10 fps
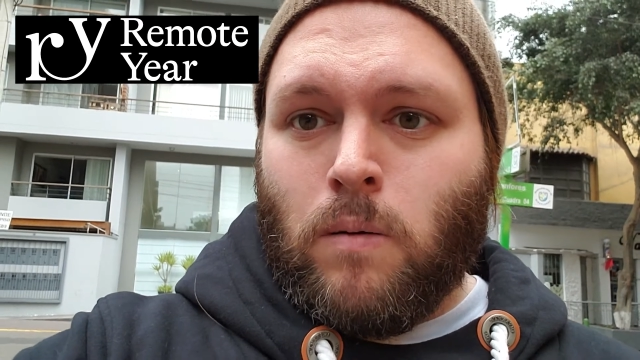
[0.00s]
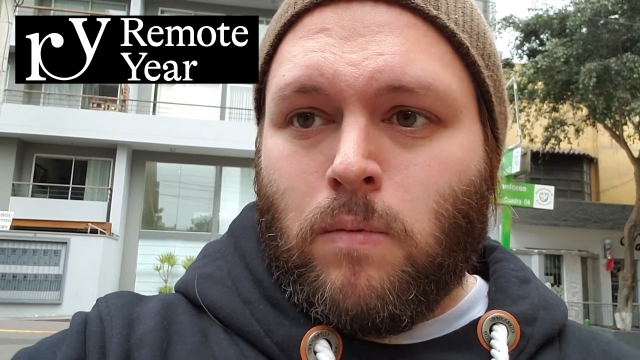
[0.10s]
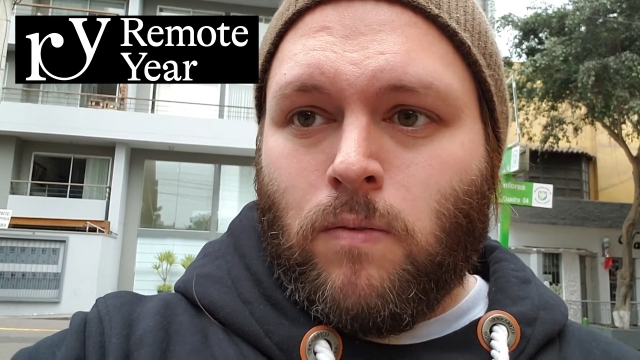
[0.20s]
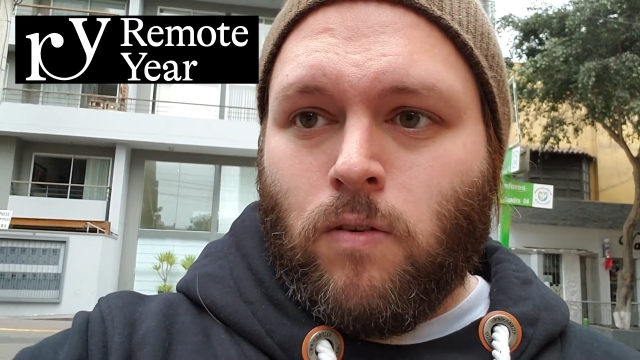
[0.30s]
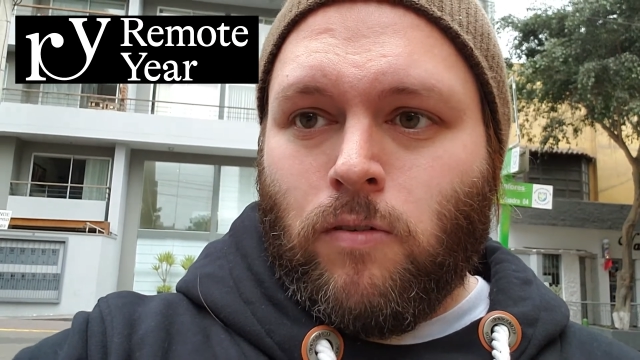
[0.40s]

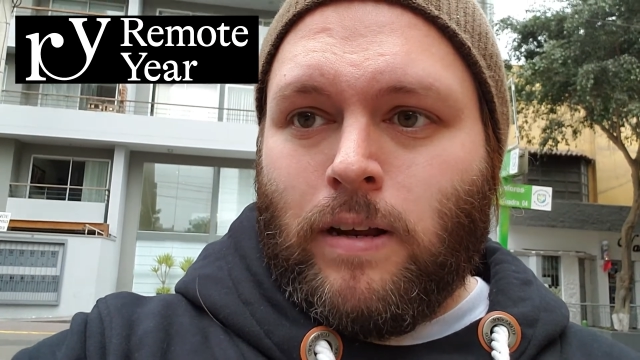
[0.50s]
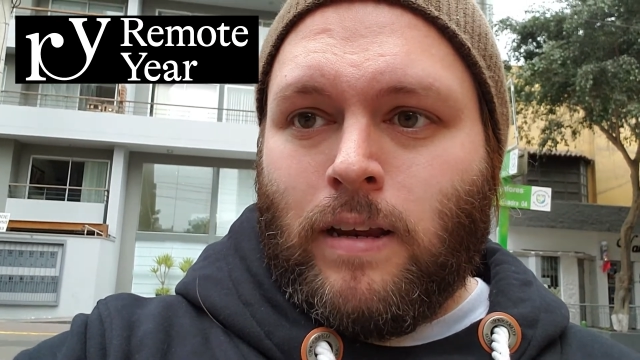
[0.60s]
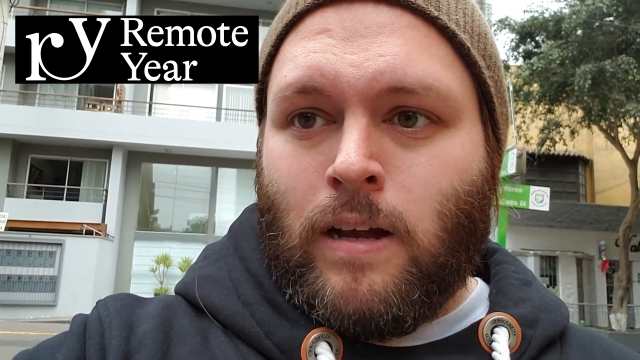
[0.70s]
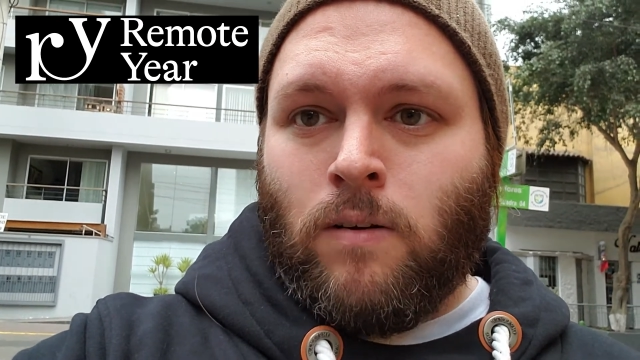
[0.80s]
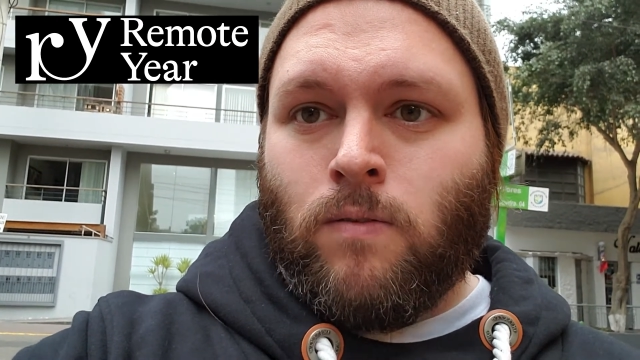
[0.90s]
But for right
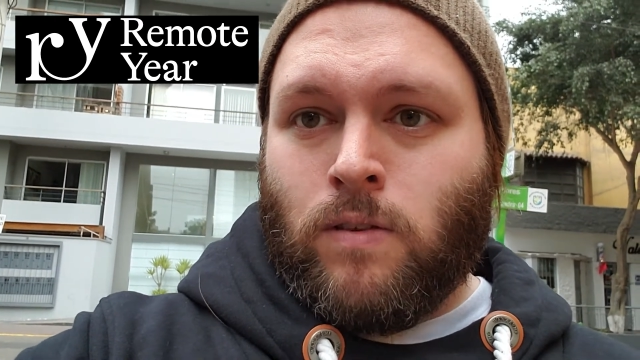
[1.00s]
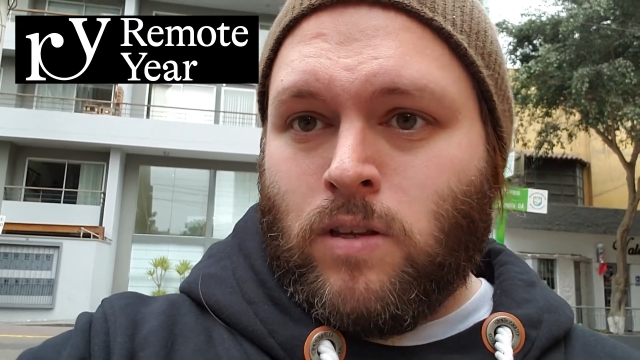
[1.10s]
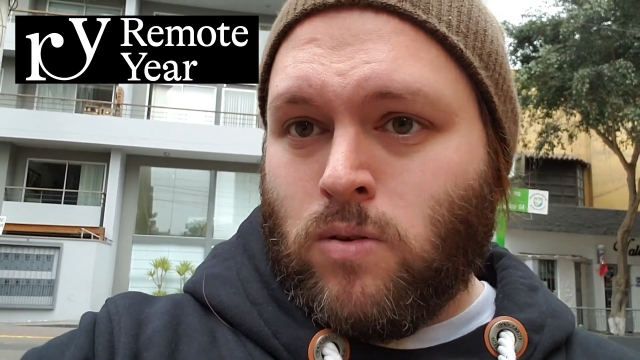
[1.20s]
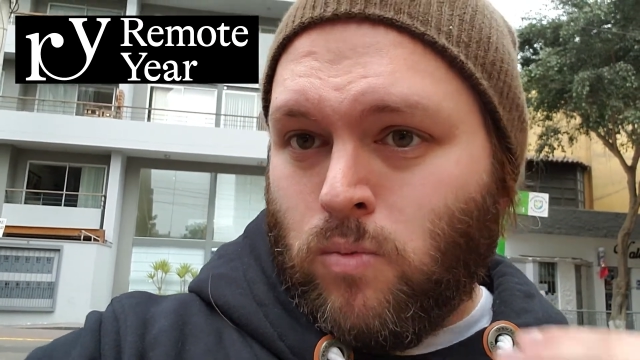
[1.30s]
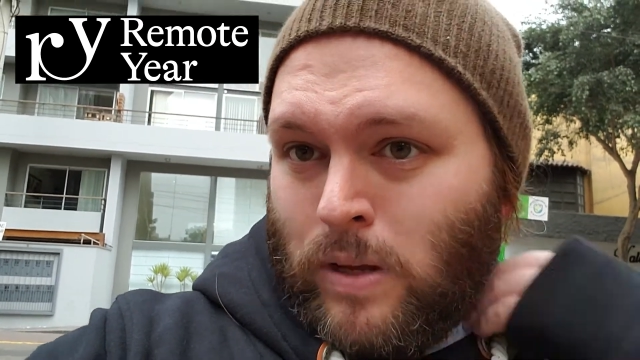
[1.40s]
now, for
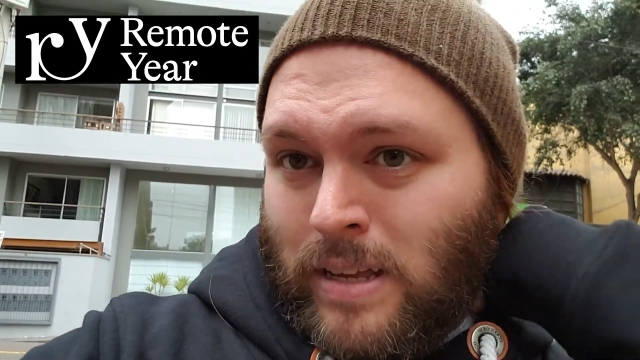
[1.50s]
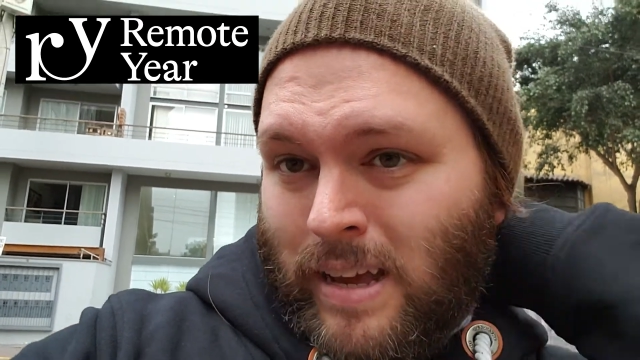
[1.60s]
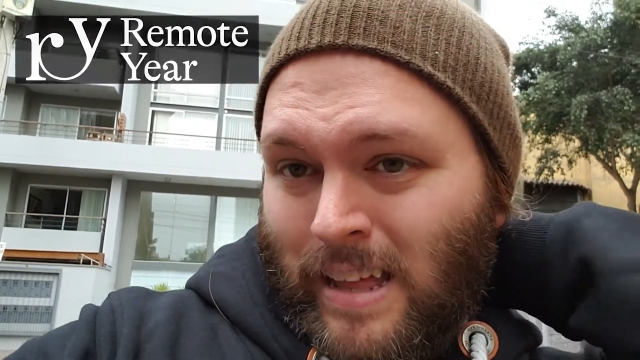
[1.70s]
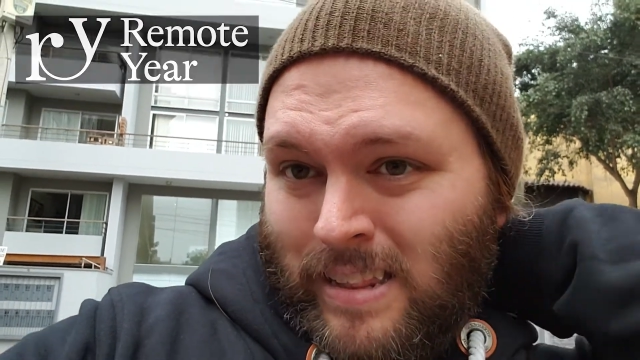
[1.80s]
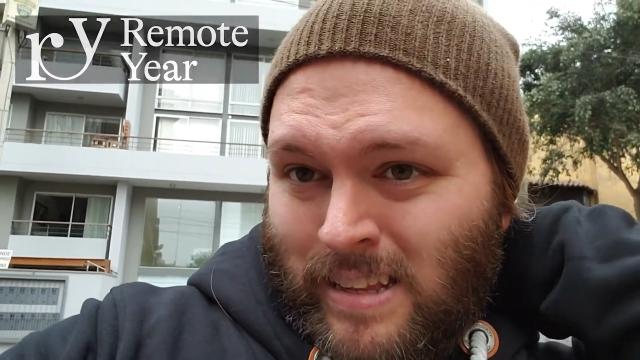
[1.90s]
this week
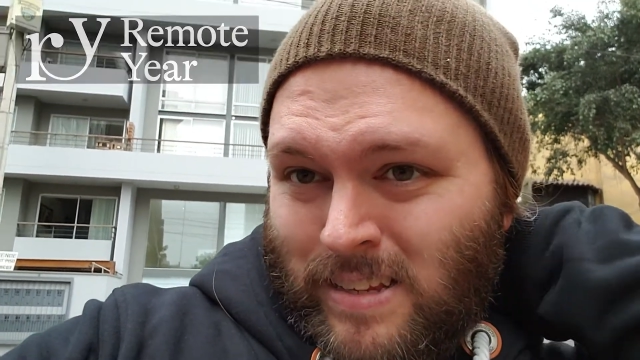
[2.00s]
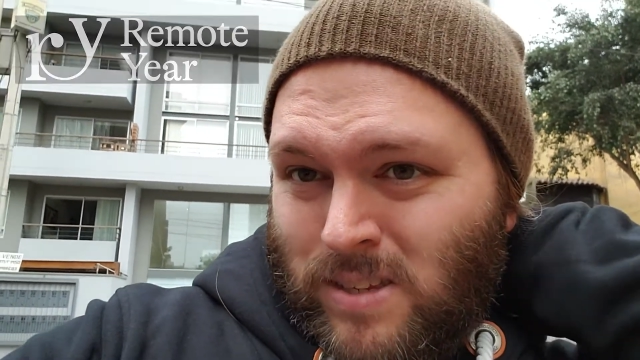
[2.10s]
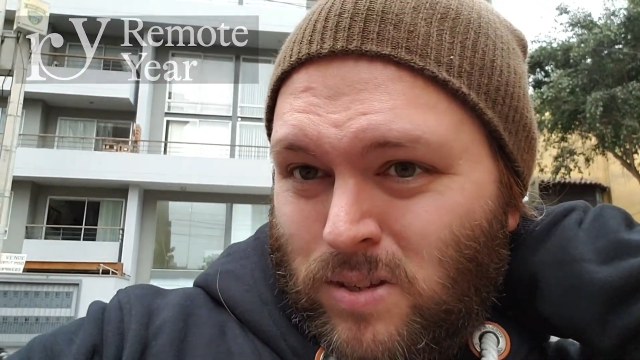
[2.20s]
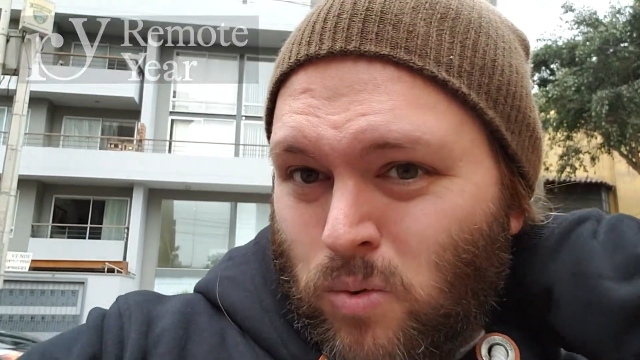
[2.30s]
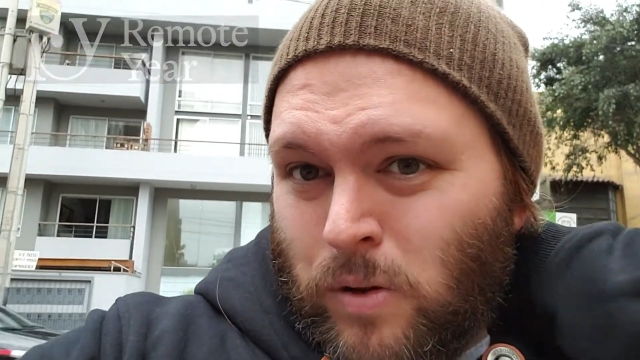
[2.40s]
at
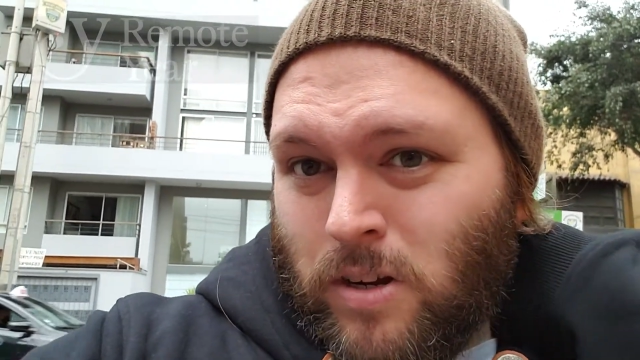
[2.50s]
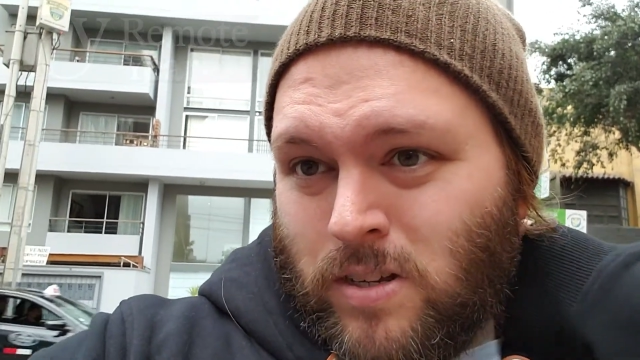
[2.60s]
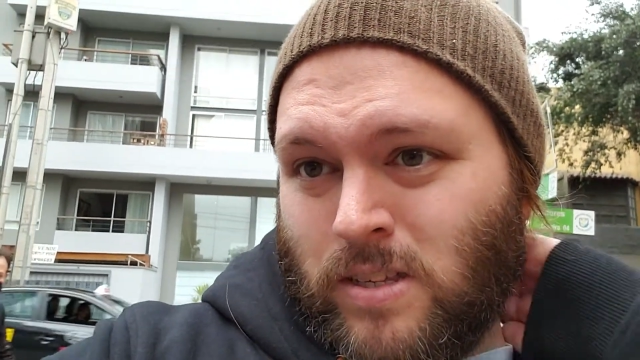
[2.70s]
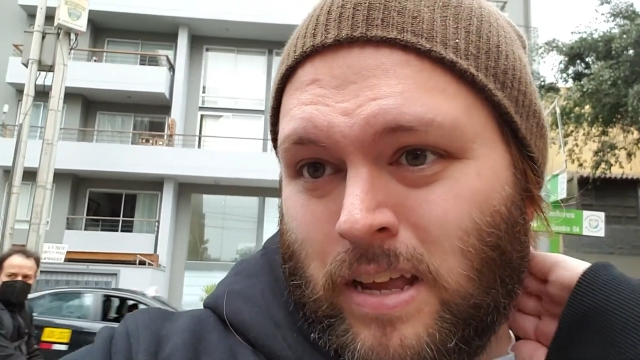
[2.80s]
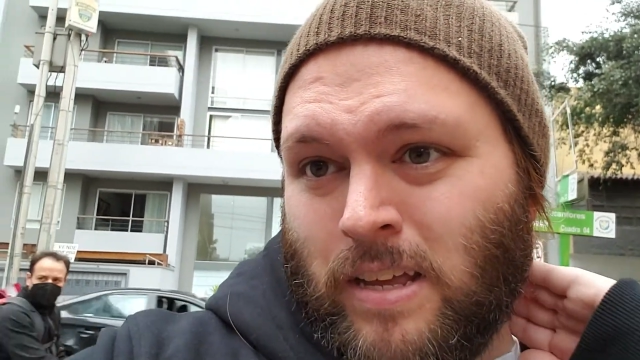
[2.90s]
least, we are
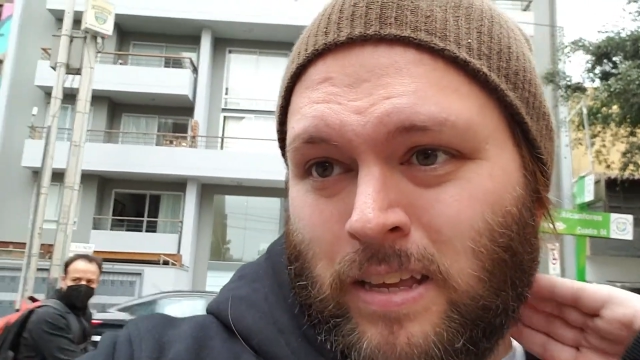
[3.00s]
staying